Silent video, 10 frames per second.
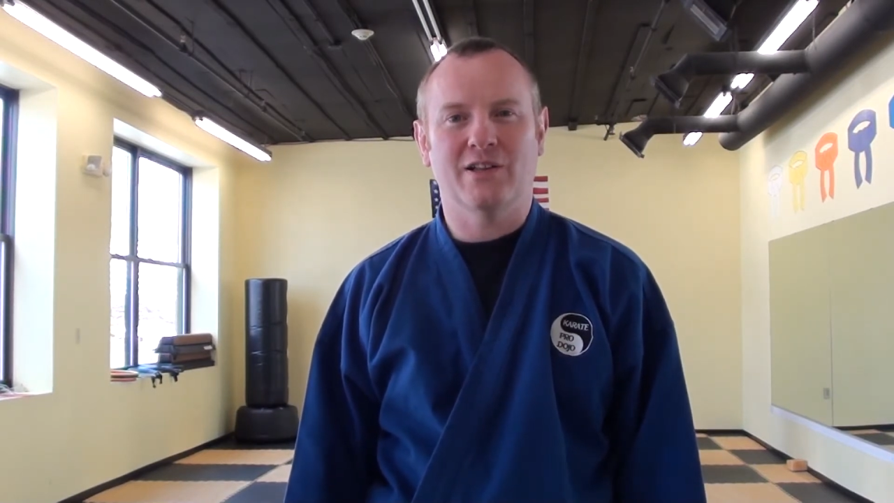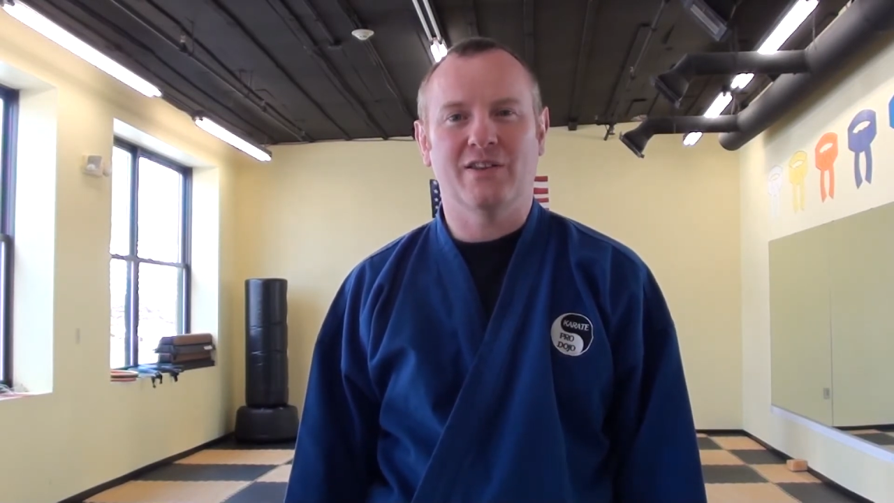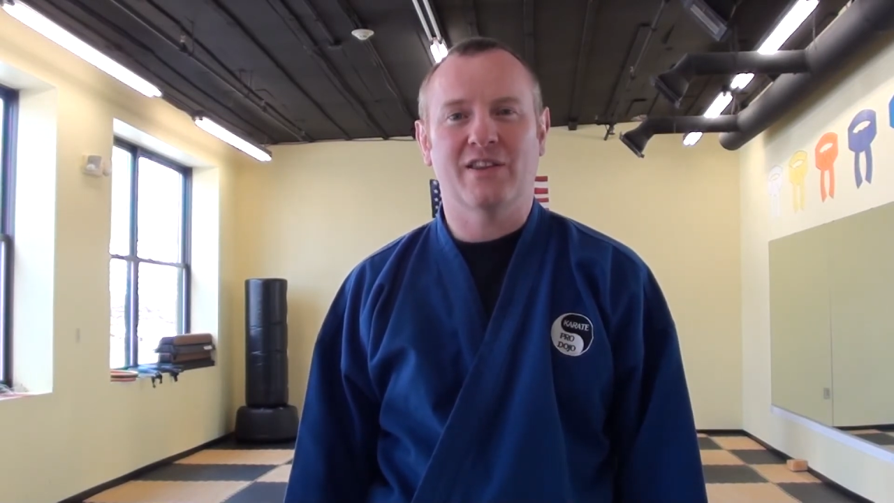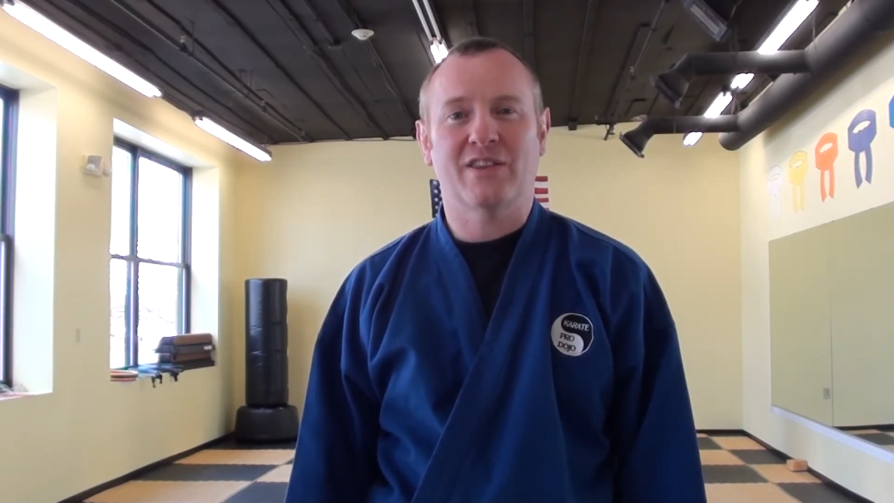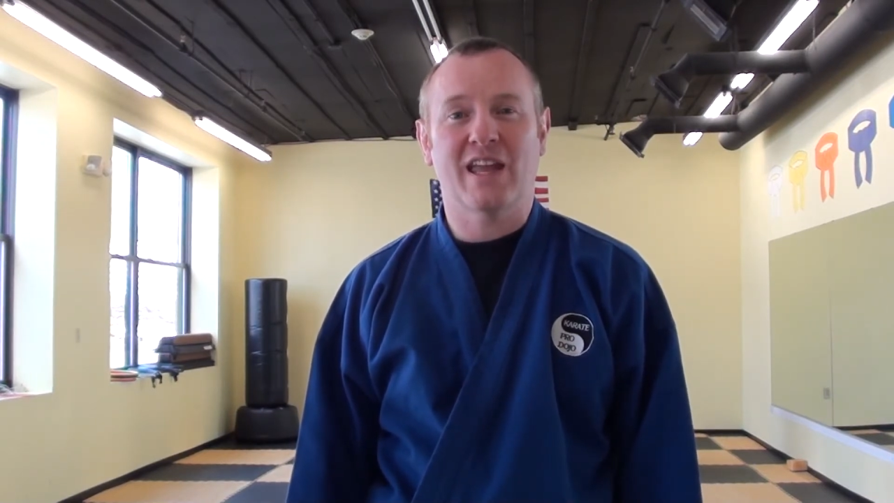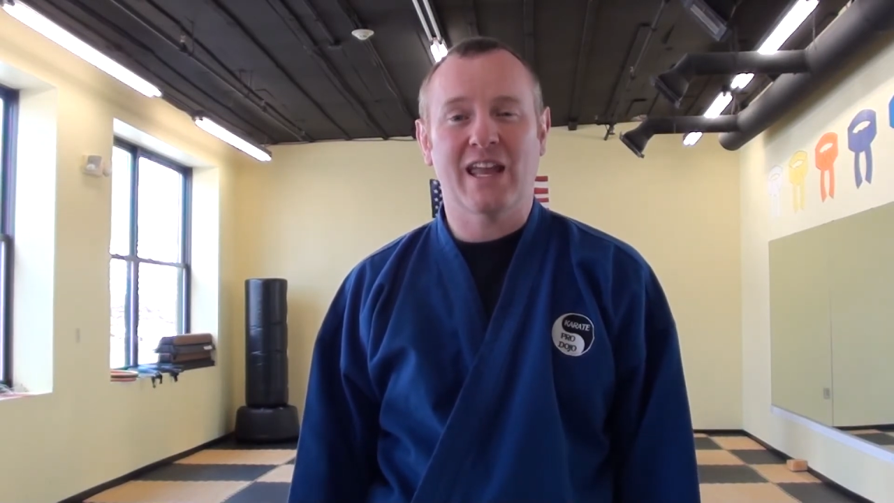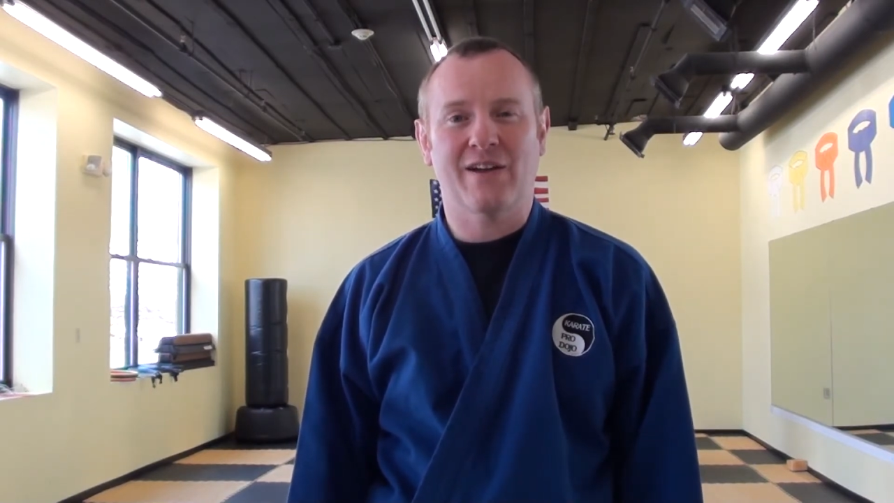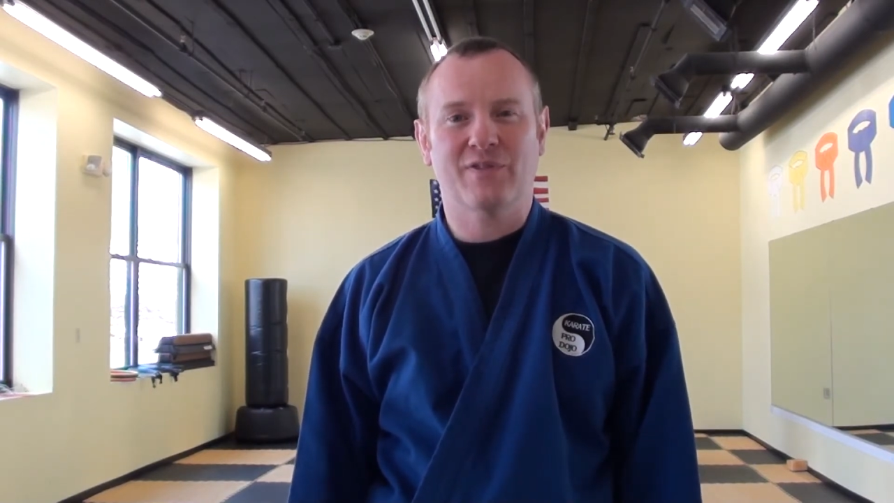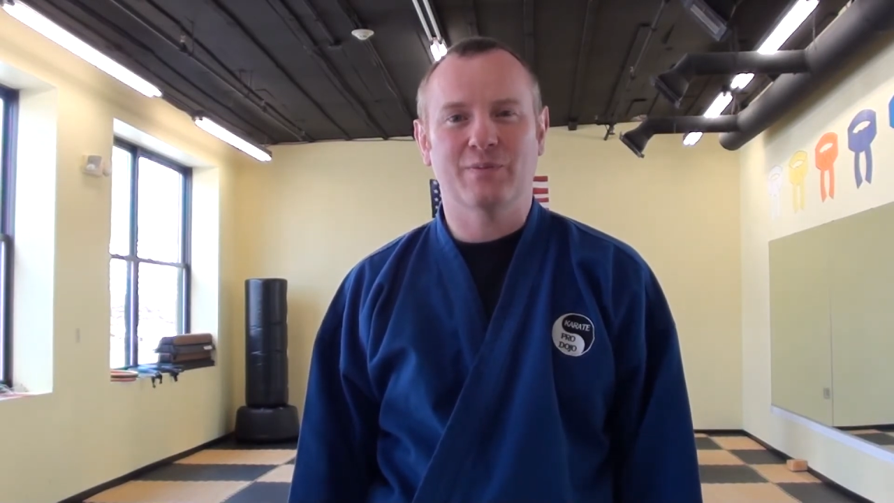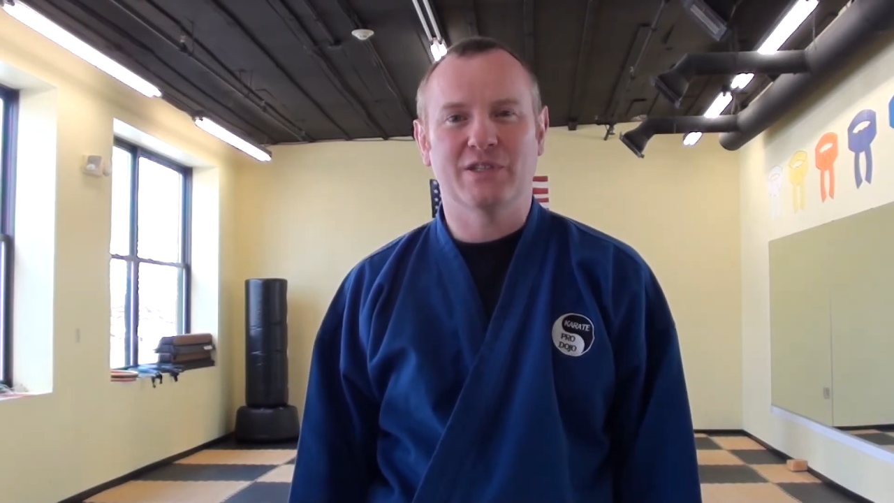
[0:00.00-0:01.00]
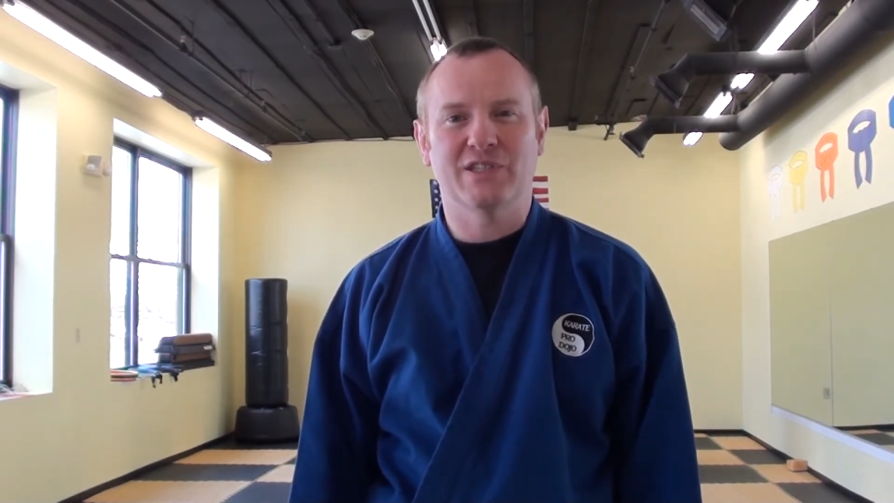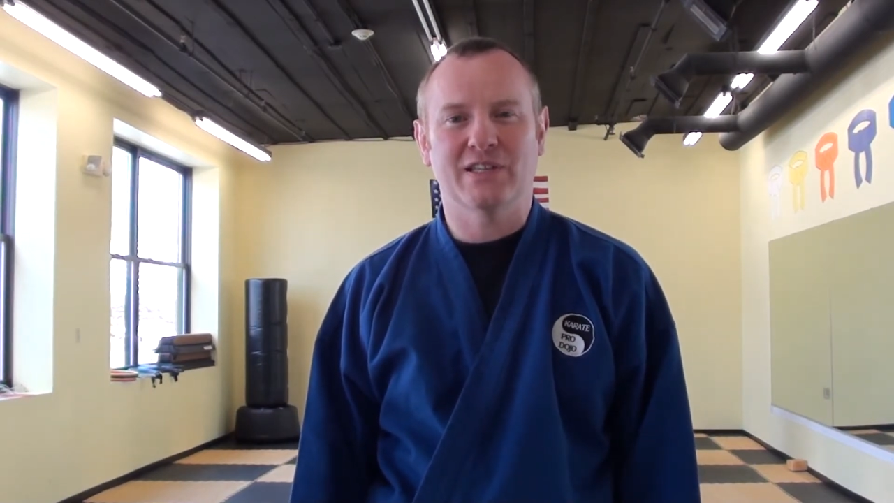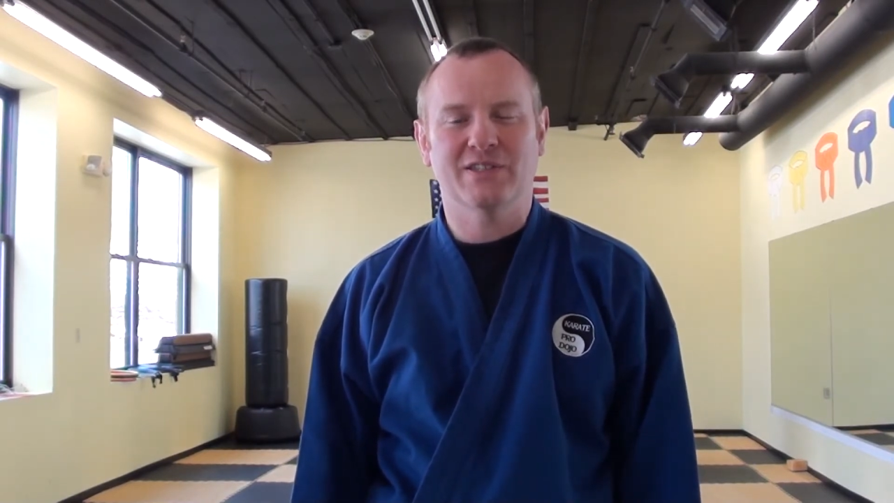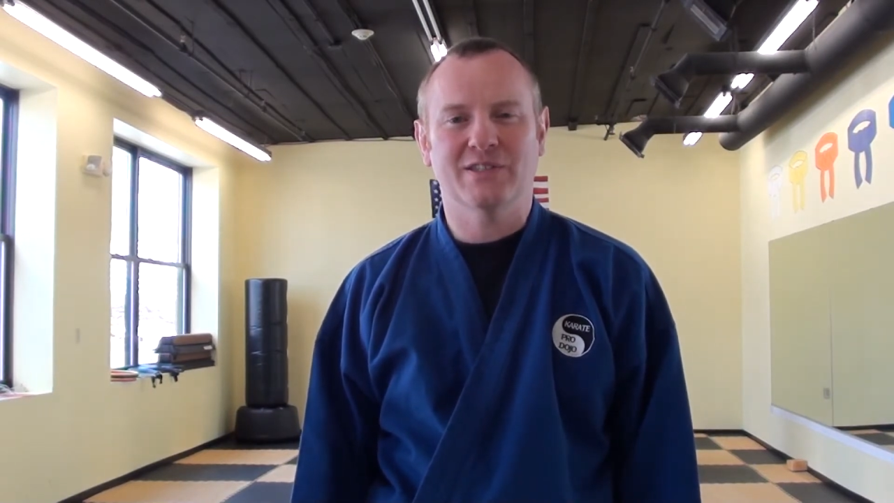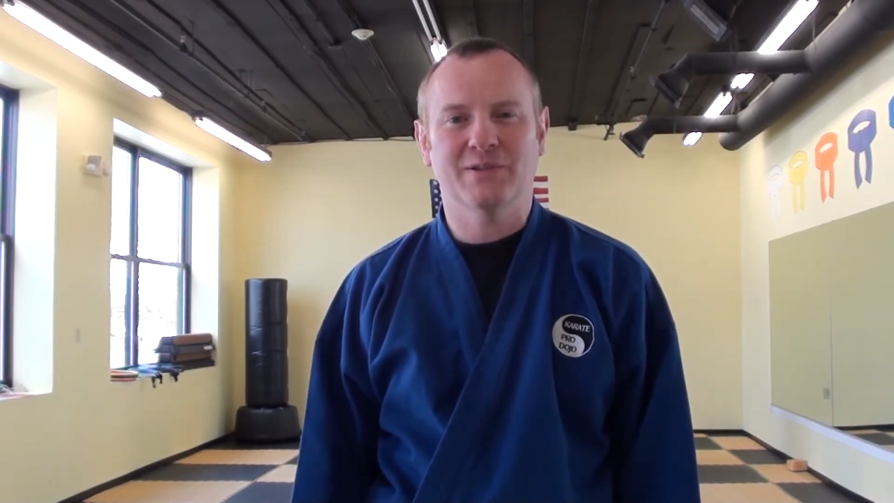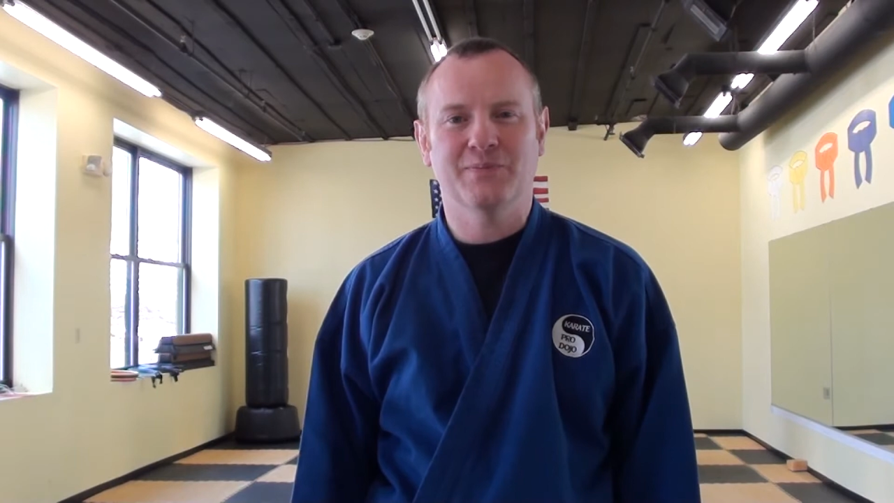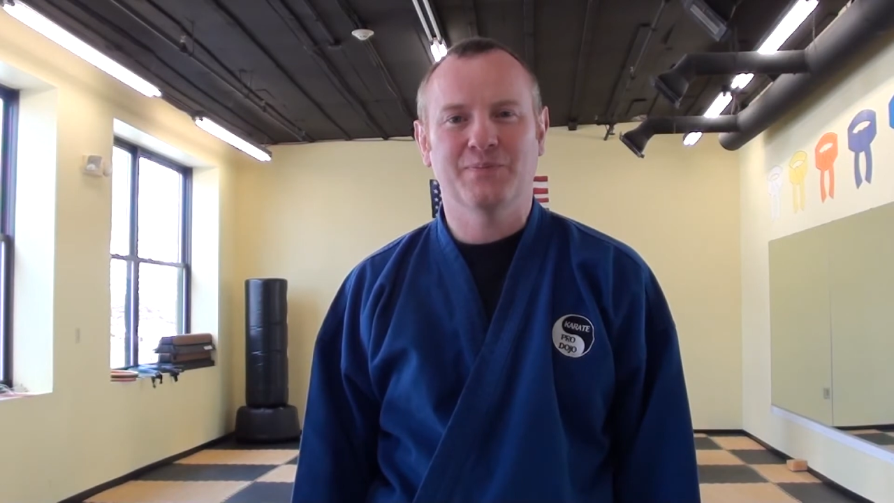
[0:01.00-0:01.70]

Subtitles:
and that they have to be gentle.